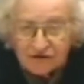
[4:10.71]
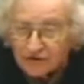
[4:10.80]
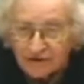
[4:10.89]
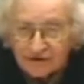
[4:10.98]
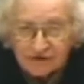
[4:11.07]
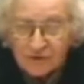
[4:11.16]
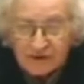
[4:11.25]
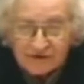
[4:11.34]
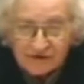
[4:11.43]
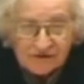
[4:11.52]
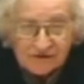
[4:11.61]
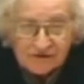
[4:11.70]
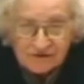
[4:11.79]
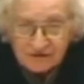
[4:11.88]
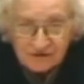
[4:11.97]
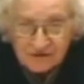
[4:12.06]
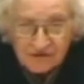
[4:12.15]
through the
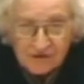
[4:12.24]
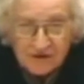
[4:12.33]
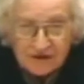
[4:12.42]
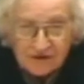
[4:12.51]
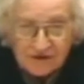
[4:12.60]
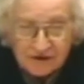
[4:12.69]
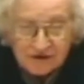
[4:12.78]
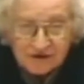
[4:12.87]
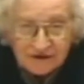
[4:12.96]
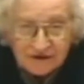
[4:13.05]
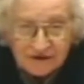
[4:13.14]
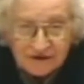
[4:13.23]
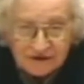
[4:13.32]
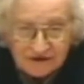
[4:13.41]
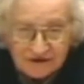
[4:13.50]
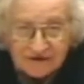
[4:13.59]
20th century. So,